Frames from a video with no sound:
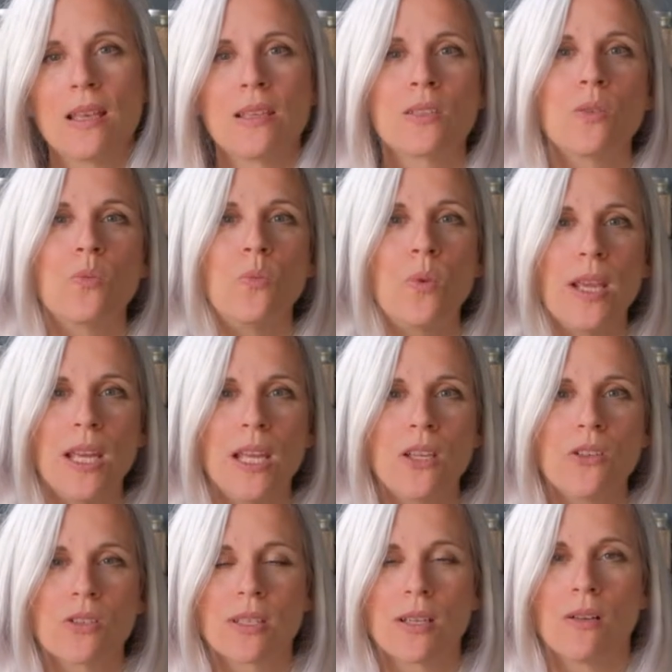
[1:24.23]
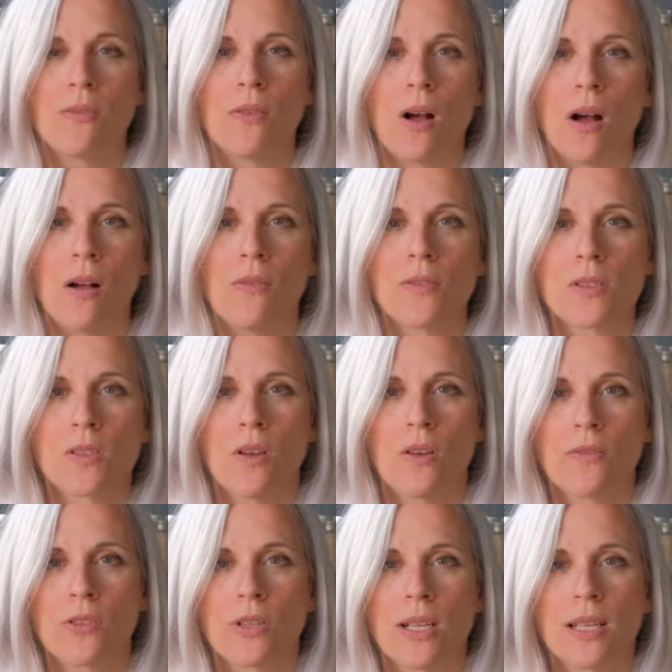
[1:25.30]
So weaning yourself off of
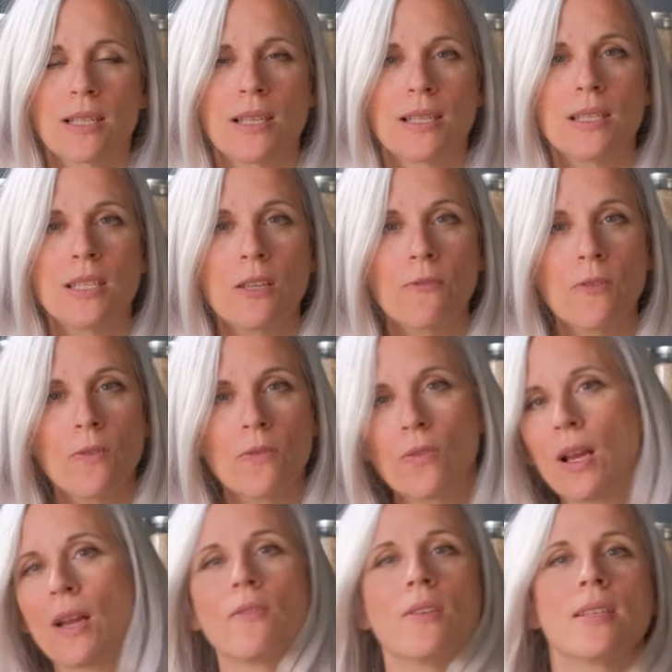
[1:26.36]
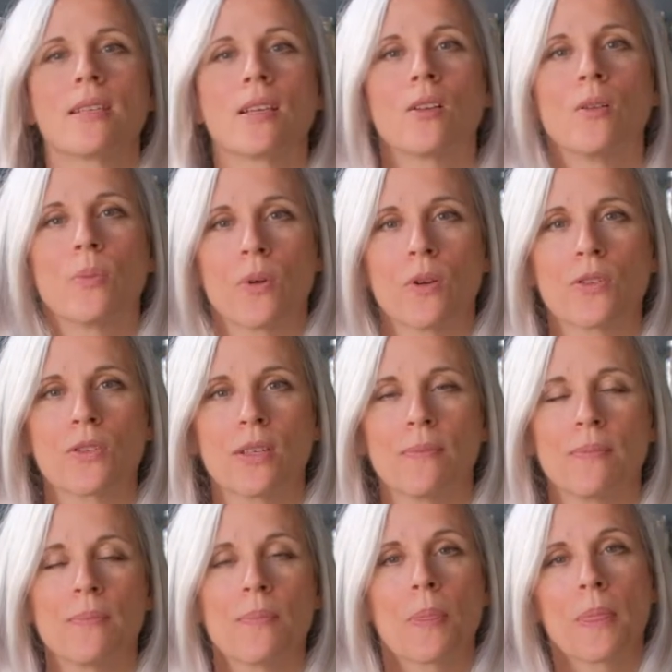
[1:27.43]
soft drinks is different for every single person.